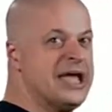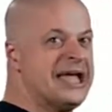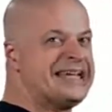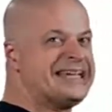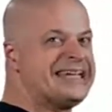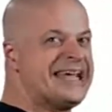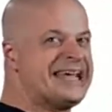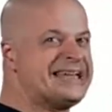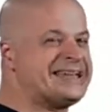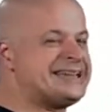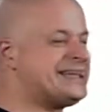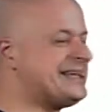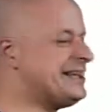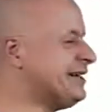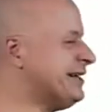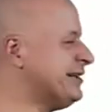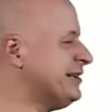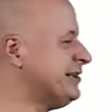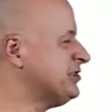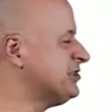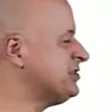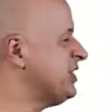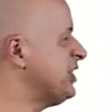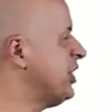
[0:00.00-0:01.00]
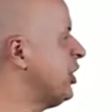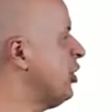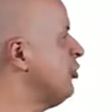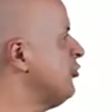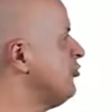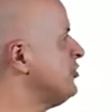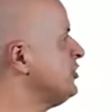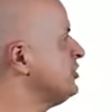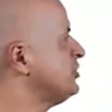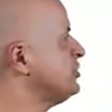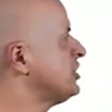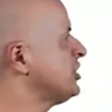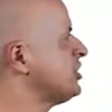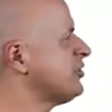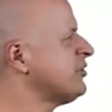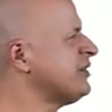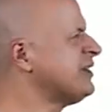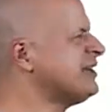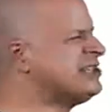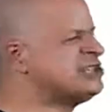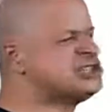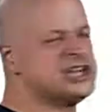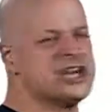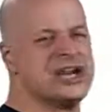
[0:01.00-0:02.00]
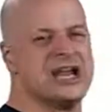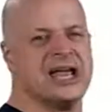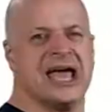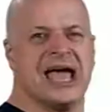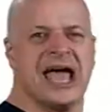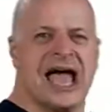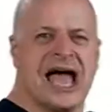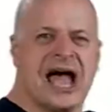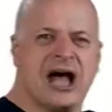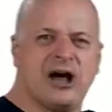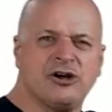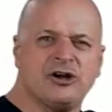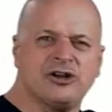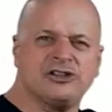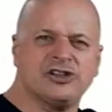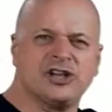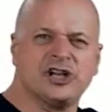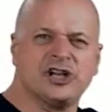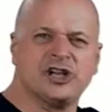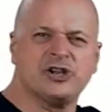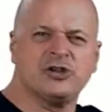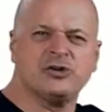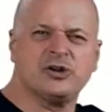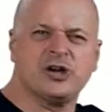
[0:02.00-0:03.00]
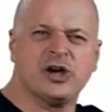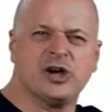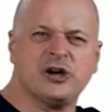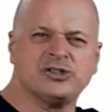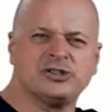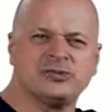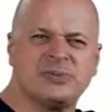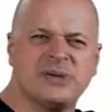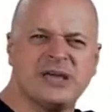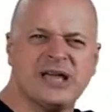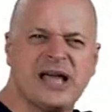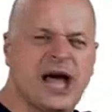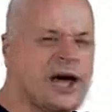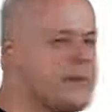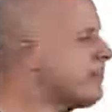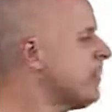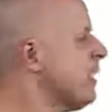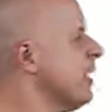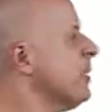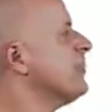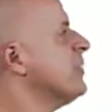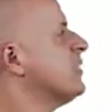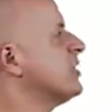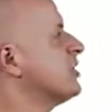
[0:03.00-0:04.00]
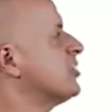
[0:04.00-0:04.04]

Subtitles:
yet here's the oversecretion. How can the glucose be up, but the